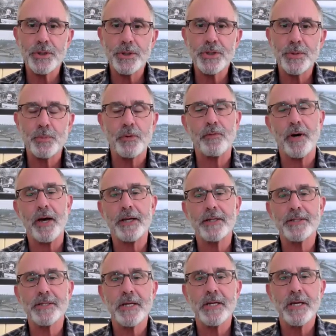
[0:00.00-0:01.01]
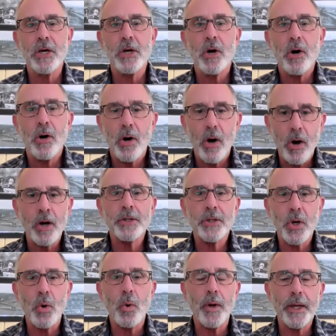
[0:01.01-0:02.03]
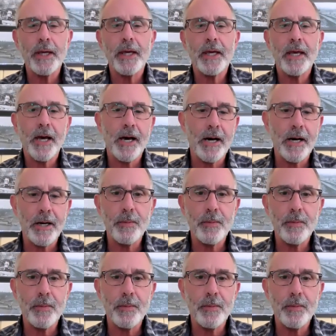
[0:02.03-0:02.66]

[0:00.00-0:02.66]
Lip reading: which provides ongoing